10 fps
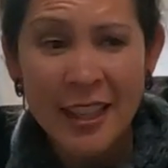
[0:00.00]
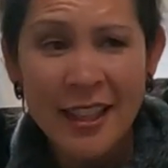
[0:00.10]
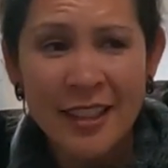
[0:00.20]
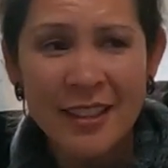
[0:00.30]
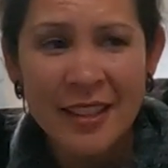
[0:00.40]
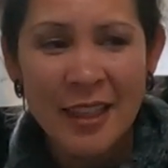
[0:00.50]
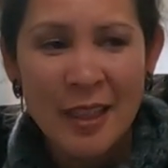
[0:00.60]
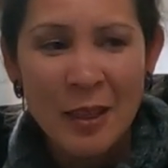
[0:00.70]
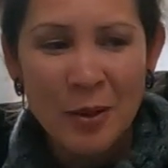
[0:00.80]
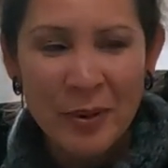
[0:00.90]
And
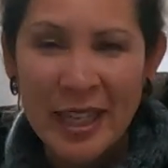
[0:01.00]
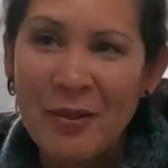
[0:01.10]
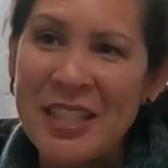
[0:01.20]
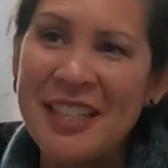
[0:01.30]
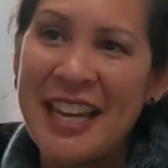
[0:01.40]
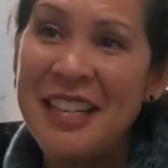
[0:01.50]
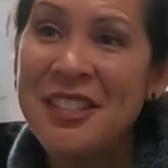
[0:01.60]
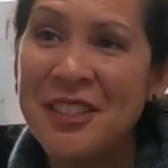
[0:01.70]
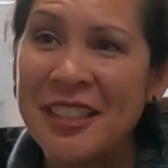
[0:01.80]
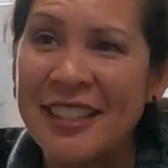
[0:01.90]
when I went to
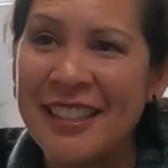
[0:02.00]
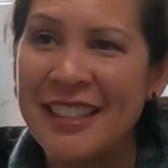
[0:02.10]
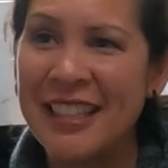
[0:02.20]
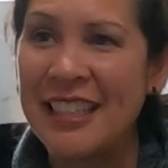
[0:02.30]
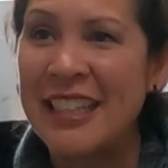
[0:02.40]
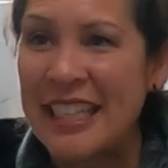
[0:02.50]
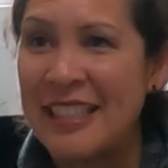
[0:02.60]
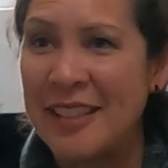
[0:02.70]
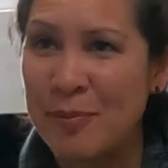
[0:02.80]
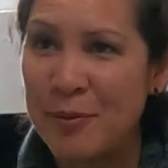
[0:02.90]
enter it, it
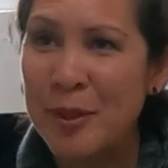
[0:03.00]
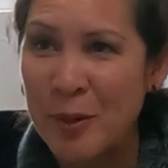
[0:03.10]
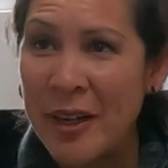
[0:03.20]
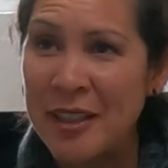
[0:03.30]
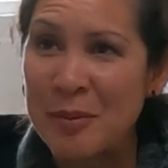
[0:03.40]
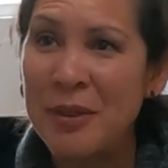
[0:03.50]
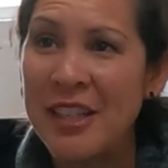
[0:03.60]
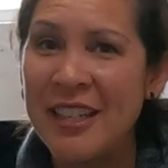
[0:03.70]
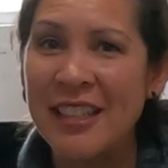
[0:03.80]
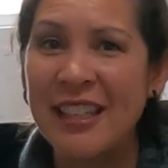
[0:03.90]
required a
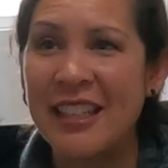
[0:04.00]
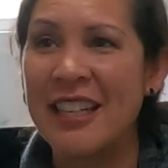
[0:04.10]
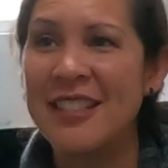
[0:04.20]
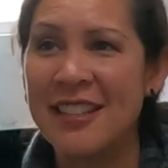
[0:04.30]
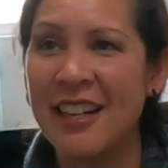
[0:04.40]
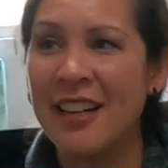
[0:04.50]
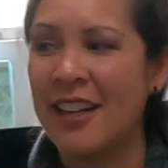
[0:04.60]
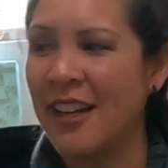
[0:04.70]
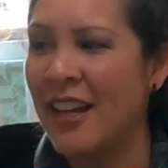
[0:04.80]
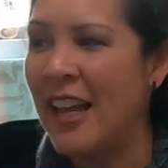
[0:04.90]
plug. And I
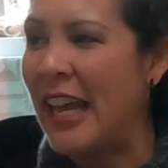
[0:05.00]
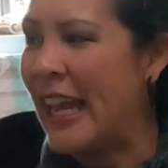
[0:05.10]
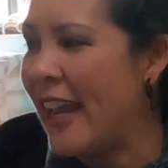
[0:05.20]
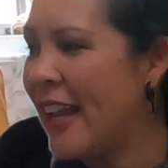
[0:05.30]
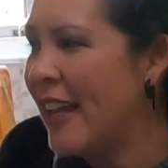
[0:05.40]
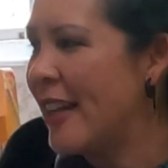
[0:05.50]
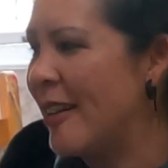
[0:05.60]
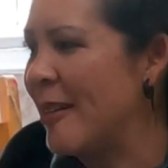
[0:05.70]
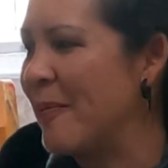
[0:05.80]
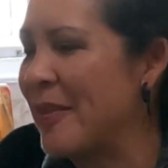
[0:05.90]
said, hey,
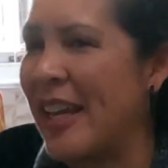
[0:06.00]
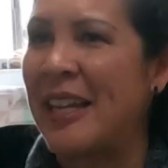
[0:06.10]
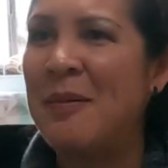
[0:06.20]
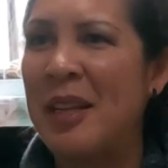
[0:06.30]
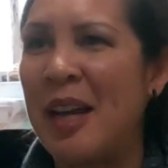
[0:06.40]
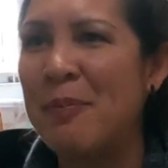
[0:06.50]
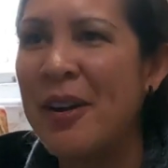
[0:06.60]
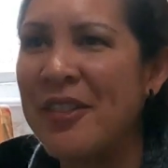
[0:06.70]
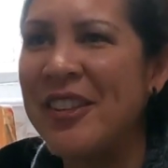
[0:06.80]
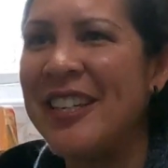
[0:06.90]
I
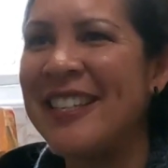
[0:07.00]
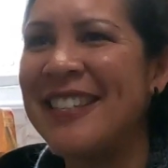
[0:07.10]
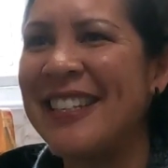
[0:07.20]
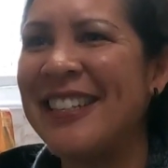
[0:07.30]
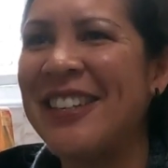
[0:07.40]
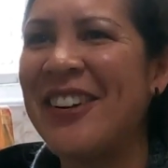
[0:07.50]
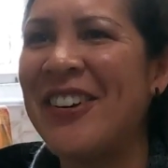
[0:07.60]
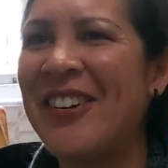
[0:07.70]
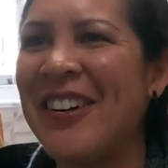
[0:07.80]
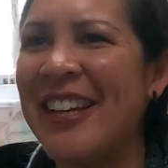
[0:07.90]
brought this,
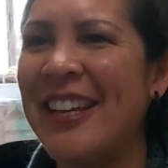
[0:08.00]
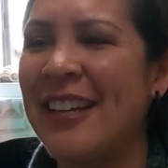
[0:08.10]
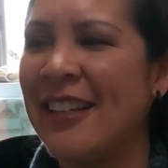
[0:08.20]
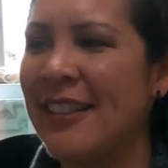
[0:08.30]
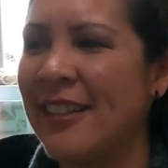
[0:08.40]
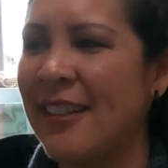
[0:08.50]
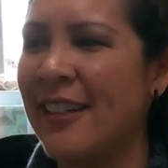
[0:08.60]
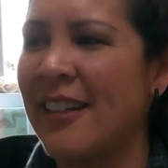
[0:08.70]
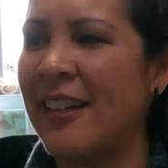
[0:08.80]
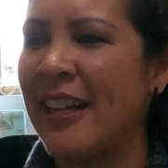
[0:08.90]
and
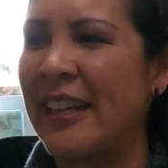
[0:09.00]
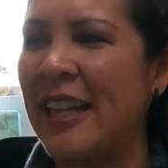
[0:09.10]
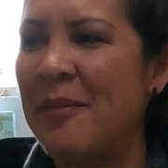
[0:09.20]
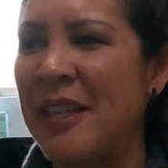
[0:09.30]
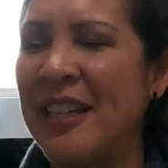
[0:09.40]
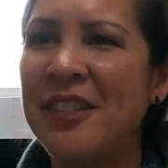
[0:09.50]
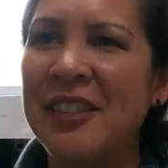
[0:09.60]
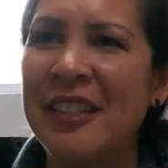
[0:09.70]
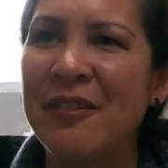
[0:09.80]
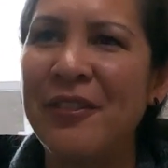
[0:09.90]
I came to
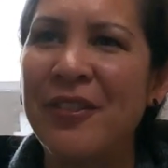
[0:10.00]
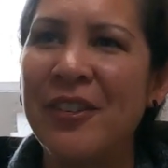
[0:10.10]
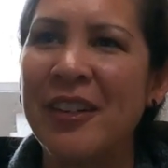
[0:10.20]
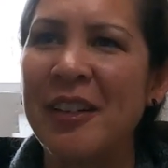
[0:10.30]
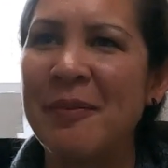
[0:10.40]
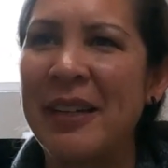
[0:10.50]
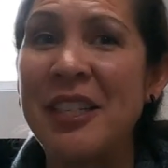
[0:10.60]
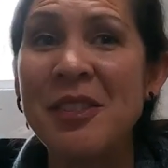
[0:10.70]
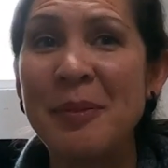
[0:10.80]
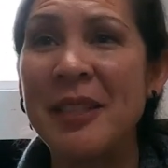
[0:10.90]
enter it for my
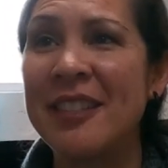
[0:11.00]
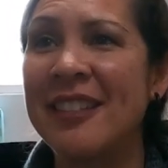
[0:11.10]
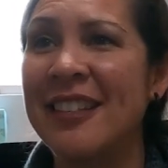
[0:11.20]
entry piece.